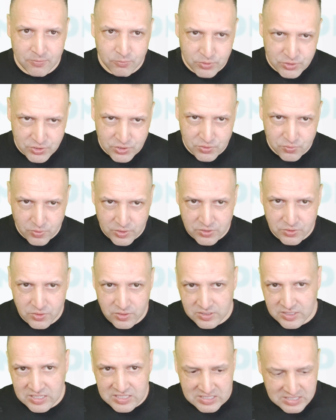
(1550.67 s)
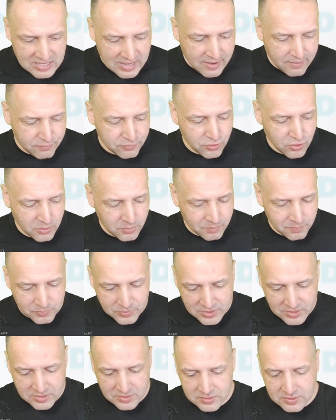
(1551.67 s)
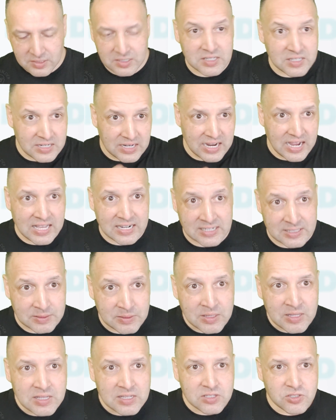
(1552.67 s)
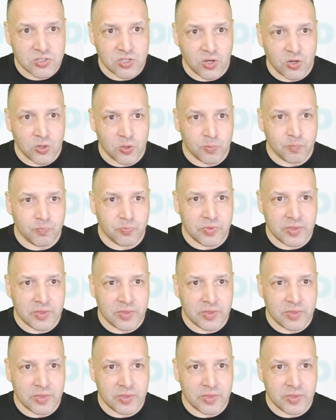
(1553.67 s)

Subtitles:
which is where you get the ya from in Hiragana. So